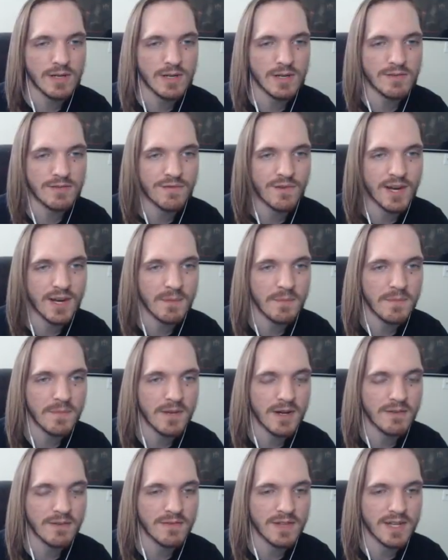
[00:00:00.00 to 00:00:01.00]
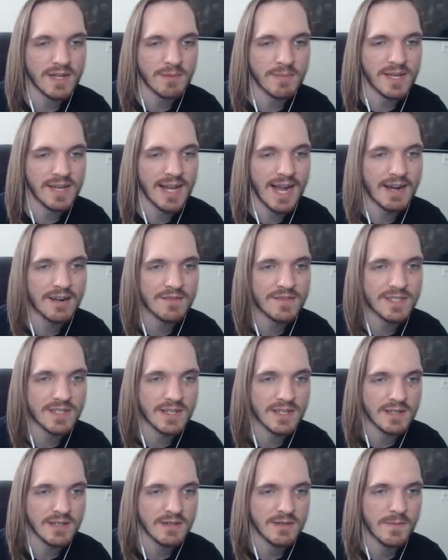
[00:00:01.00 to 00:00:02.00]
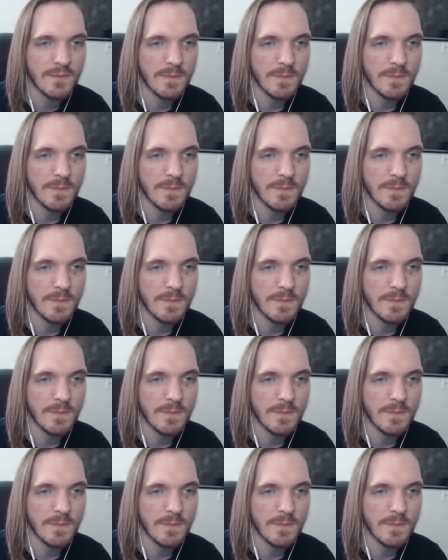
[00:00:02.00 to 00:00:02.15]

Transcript: frame of like being out of stun. Yeah,